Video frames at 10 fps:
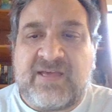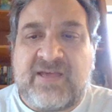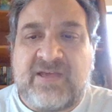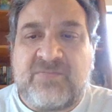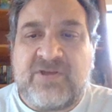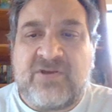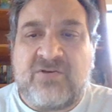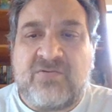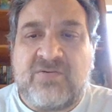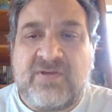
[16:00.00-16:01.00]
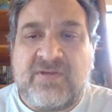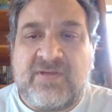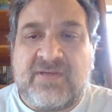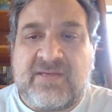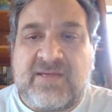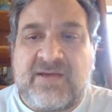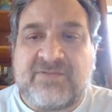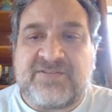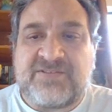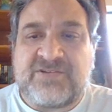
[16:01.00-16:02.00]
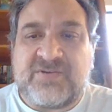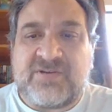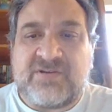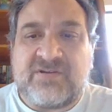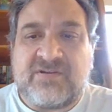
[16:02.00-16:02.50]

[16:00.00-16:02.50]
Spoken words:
Can we go out to the street?